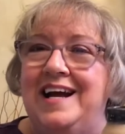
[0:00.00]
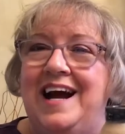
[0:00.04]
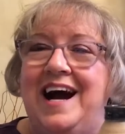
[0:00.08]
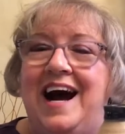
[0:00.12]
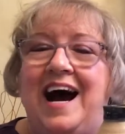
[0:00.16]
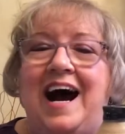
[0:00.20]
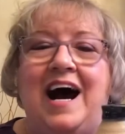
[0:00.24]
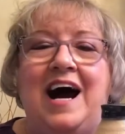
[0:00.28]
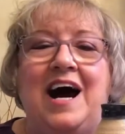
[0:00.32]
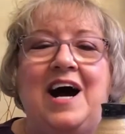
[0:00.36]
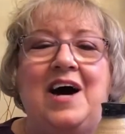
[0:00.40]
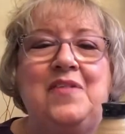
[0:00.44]

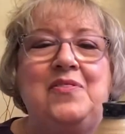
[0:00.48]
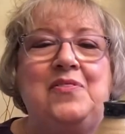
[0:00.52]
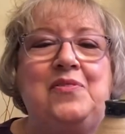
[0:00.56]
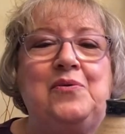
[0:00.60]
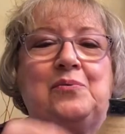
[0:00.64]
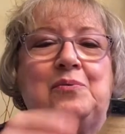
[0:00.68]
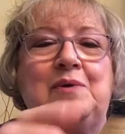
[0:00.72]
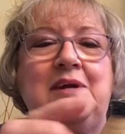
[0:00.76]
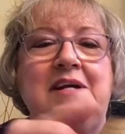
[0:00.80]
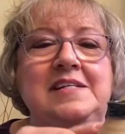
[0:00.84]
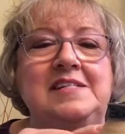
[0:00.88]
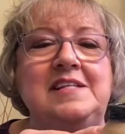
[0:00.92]
The
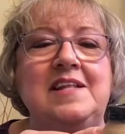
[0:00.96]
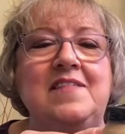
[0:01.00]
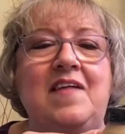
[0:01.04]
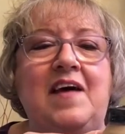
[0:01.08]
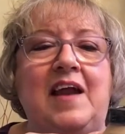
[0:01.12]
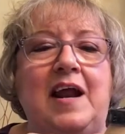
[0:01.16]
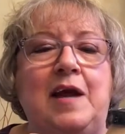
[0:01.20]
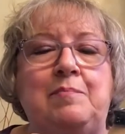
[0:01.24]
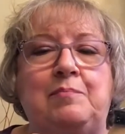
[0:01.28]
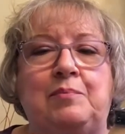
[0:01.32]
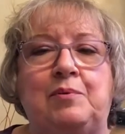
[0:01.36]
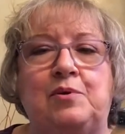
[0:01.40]
reason that
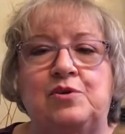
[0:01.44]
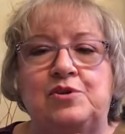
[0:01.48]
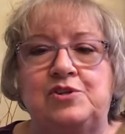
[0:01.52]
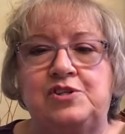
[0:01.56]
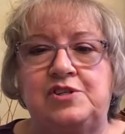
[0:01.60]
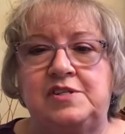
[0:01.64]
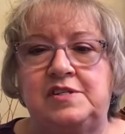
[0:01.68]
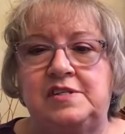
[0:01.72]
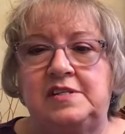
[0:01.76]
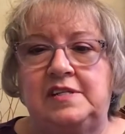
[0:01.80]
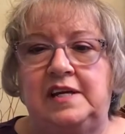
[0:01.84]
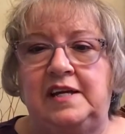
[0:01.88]
I
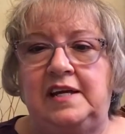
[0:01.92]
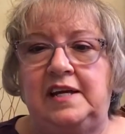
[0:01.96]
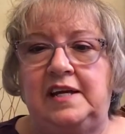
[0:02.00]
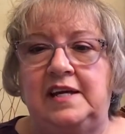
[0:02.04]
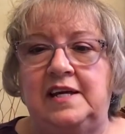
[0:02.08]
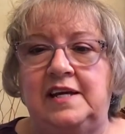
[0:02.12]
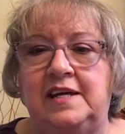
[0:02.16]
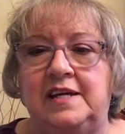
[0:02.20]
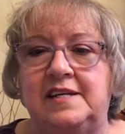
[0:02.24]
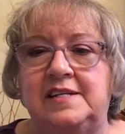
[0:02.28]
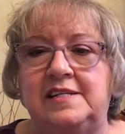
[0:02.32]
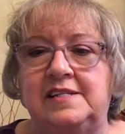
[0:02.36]
purchased it
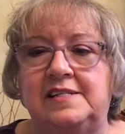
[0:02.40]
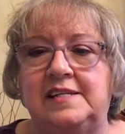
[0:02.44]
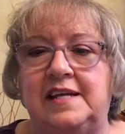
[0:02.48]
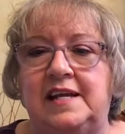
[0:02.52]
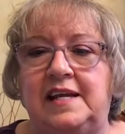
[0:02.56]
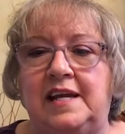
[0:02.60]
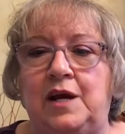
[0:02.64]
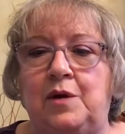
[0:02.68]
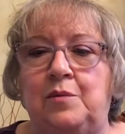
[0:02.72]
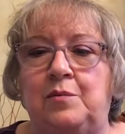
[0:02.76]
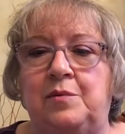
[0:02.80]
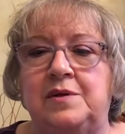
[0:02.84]
is that
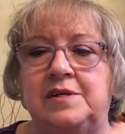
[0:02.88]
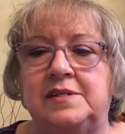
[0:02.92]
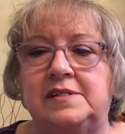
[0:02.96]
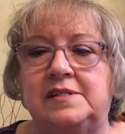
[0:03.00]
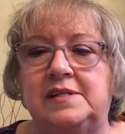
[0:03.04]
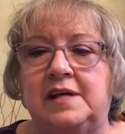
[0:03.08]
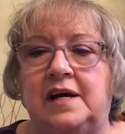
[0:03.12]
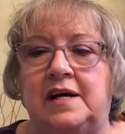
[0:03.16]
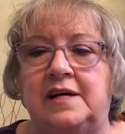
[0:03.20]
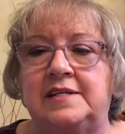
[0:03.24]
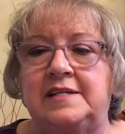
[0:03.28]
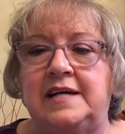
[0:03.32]
it was
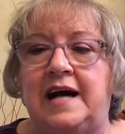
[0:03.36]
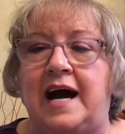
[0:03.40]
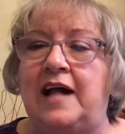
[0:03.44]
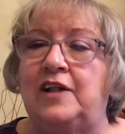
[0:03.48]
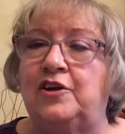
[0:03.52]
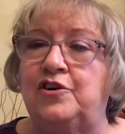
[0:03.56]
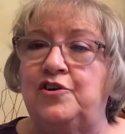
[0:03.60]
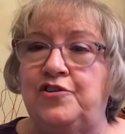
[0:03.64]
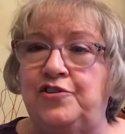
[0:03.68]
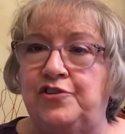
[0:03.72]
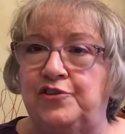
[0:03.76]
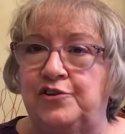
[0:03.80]

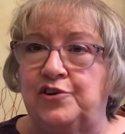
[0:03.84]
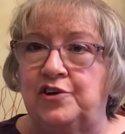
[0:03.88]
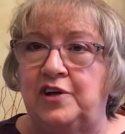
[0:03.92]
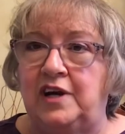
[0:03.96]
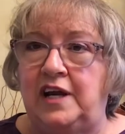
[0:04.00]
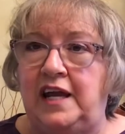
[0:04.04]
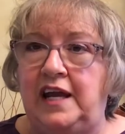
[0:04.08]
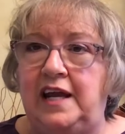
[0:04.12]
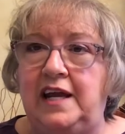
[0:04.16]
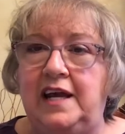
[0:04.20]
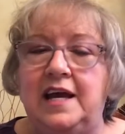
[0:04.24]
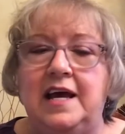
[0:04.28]

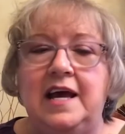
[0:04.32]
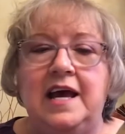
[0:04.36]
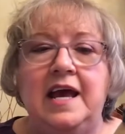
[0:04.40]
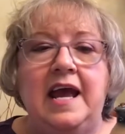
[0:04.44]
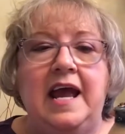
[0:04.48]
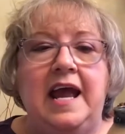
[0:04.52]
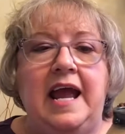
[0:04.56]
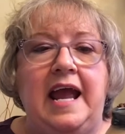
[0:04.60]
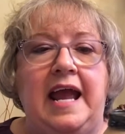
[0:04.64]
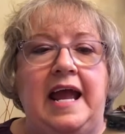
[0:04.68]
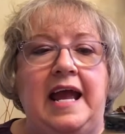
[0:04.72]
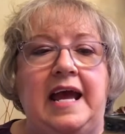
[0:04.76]
$1.30
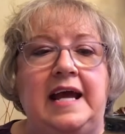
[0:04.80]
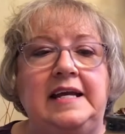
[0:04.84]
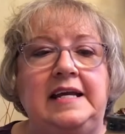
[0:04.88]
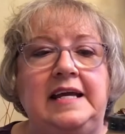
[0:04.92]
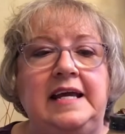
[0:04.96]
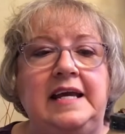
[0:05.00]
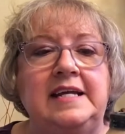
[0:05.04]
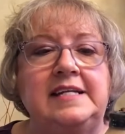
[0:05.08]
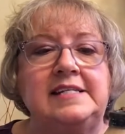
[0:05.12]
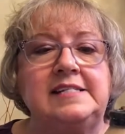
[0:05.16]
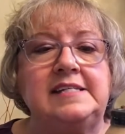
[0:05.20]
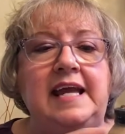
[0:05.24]
and
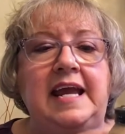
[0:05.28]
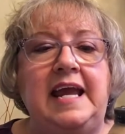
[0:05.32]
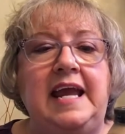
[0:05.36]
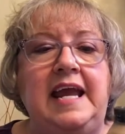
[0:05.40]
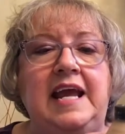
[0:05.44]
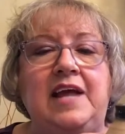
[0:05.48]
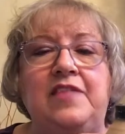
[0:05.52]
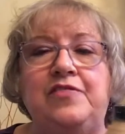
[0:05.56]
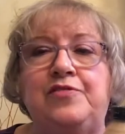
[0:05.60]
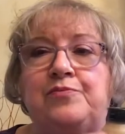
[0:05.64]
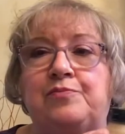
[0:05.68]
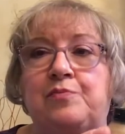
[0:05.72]
it's
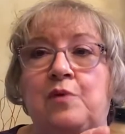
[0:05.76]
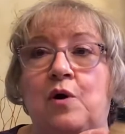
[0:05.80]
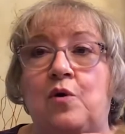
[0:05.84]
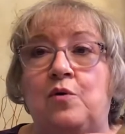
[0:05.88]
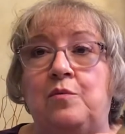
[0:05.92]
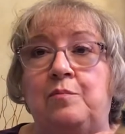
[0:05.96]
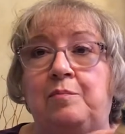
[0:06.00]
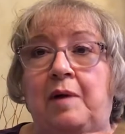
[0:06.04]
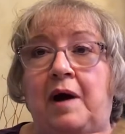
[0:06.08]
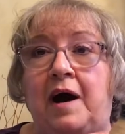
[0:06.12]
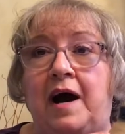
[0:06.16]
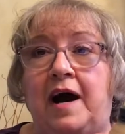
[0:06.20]
hand-thrown
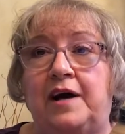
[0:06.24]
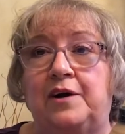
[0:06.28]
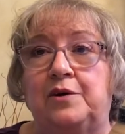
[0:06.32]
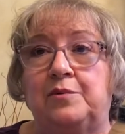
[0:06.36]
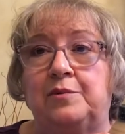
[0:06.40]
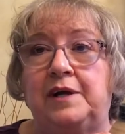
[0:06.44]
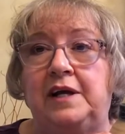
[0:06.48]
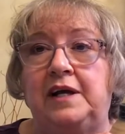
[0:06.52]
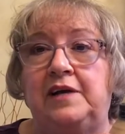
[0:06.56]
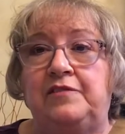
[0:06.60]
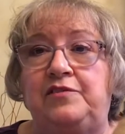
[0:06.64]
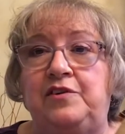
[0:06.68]

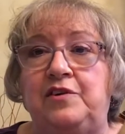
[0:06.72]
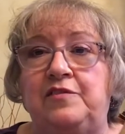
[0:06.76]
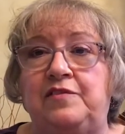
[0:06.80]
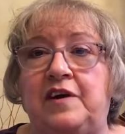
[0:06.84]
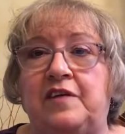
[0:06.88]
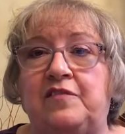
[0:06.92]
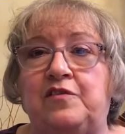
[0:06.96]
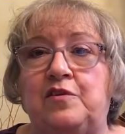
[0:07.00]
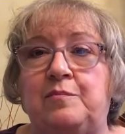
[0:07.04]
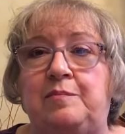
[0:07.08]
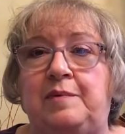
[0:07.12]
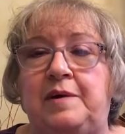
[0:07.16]
pottery. If you've
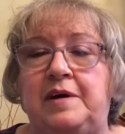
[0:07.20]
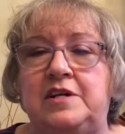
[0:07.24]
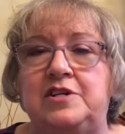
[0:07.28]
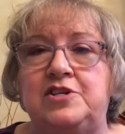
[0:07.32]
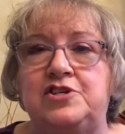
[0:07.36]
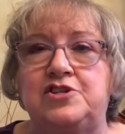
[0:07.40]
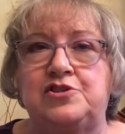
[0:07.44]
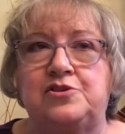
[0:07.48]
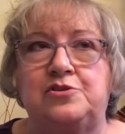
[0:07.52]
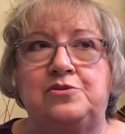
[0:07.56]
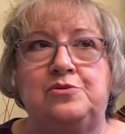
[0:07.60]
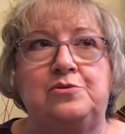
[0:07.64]
ever been
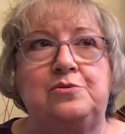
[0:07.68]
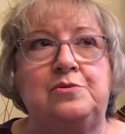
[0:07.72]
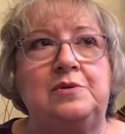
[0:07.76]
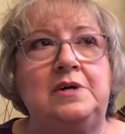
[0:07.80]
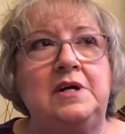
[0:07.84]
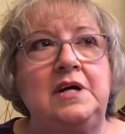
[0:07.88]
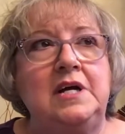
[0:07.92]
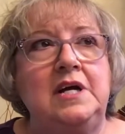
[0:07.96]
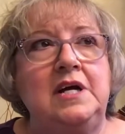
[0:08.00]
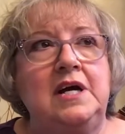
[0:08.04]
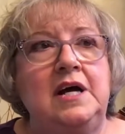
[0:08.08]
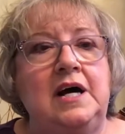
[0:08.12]
to
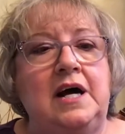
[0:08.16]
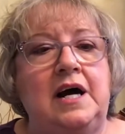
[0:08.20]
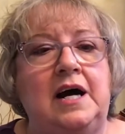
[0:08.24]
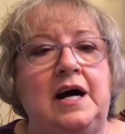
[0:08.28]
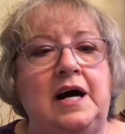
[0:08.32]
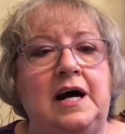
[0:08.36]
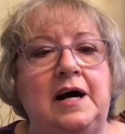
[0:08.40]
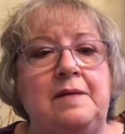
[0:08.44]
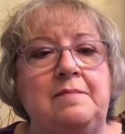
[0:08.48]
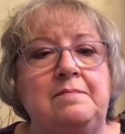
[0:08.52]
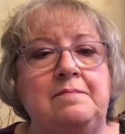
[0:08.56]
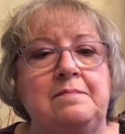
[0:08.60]

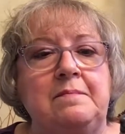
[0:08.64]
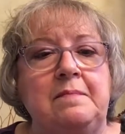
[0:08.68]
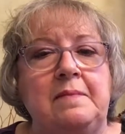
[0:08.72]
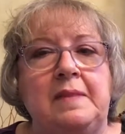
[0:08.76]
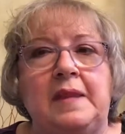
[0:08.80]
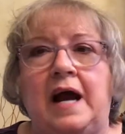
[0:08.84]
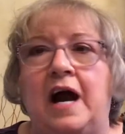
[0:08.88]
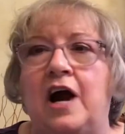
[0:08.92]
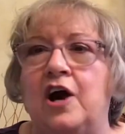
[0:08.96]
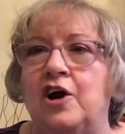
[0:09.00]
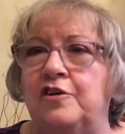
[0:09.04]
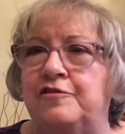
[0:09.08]

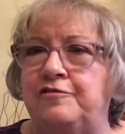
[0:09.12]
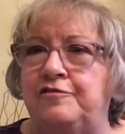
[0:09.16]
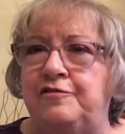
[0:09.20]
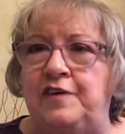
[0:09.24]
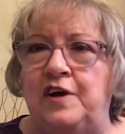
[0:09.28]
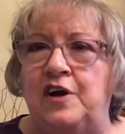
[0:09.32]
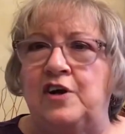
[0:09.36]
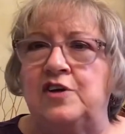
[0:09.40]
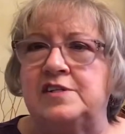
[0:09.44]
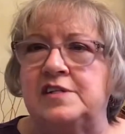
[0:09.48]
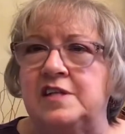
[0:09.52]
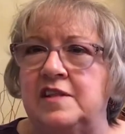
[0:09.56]
art
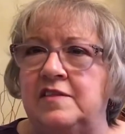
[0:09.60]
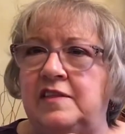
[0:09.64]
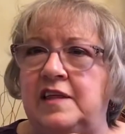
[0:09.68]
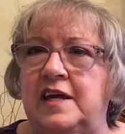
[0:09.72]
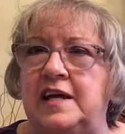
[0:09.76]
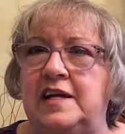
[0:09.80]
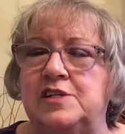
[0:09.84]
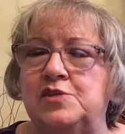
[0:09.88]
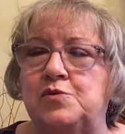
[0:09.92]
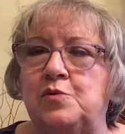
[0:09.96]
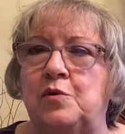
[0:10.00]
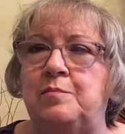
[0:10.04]
fairs and
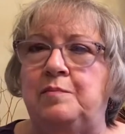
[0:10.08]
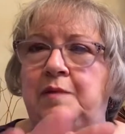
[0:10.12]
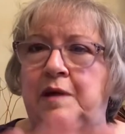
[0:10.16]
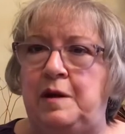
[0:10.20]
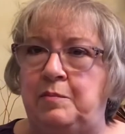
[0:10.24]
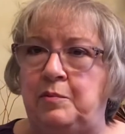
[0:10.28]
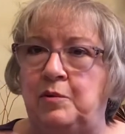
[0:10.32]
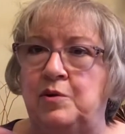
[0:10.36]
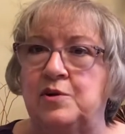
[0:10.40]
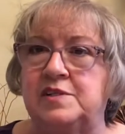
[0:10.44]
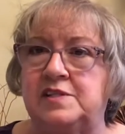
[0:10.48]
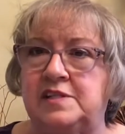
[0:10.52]
things where
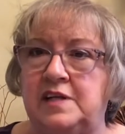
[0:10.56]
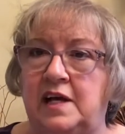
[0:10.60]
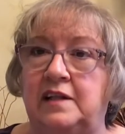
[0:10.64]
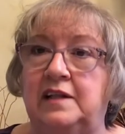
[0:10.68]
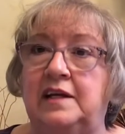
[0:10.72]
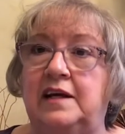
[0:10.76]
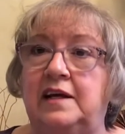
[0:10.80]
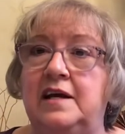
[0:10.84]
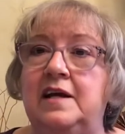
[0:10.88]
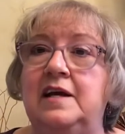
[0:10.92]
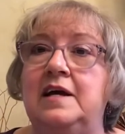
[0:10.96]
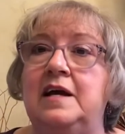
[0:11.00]
people are
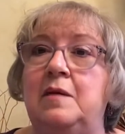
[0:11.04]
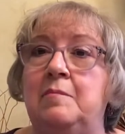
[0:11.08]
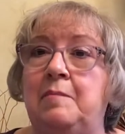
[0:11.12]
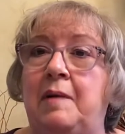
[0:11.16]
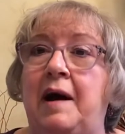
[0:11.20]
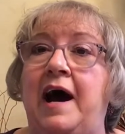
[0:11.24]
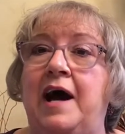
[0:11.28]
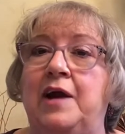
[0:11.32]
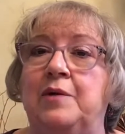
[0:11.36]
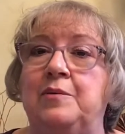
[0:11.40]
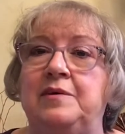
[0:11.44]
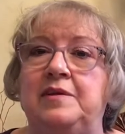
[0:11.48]
selling
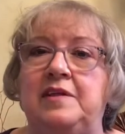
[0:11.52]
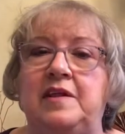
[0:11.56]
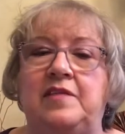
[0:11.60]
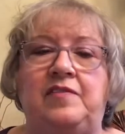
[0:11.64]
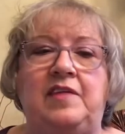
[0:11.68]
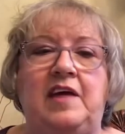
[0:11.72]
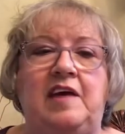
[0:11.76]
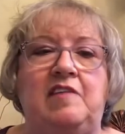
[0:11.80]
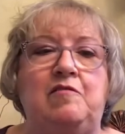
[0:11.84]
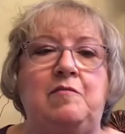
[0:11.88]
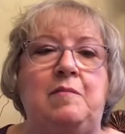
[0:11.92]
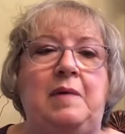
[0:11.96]
pottery that
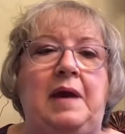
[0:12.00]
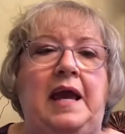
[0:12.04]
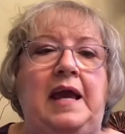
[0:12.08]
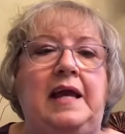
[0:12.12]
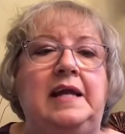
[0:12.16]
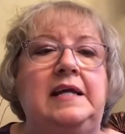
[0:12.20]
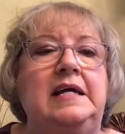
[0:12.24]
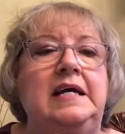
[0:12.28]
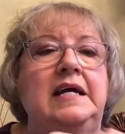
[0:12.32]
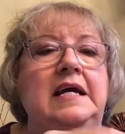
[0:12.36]
they've made,